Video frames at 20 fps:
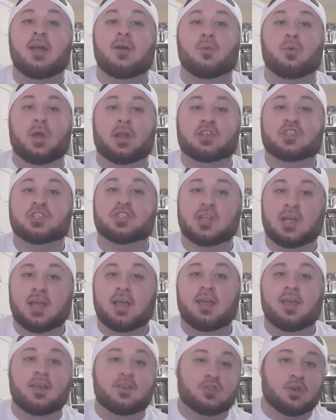which
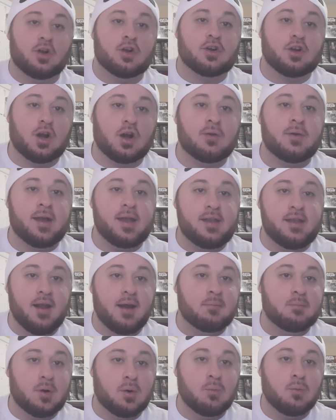is our current number